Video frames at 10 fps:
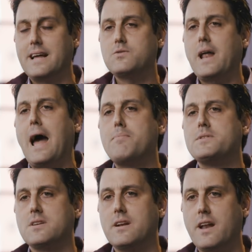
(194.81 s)
That's what
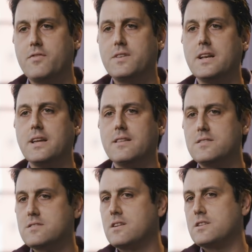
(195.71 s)
happens in an FTD.
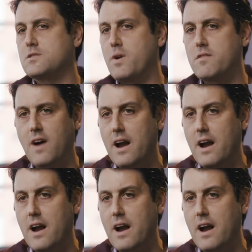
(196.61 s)
This is going to spread